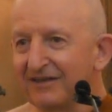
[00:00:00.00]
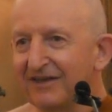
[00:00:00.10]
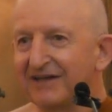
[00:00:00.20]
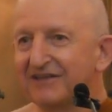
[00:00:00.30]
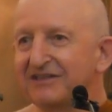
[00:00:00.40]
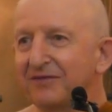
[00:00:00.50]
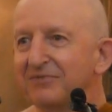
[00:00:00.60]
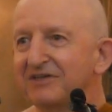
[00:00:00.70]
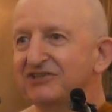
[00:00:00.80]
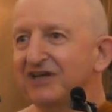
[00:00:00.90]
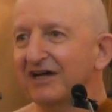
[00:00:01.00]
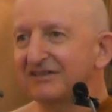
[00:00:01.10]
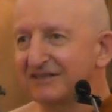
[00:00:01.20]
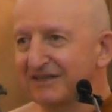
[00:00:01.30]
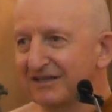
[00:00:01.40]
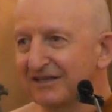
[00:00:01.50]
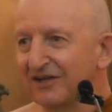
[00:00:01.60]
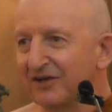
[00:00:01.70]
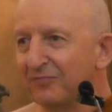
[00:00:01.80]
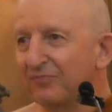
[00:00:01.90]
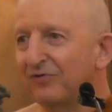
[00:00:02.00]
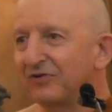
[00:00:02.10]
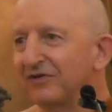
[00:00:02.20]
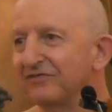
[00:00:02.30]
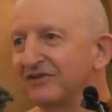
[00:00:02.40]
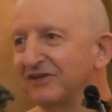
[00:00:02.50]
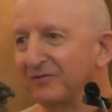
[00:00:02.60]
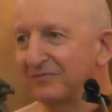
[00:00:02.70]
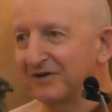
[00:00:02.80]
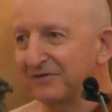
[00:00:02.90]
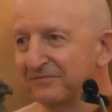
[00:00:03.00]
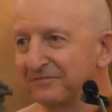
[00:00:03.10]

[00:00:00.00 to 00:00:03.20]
They are Dhamma Jati, born of the Dhamma.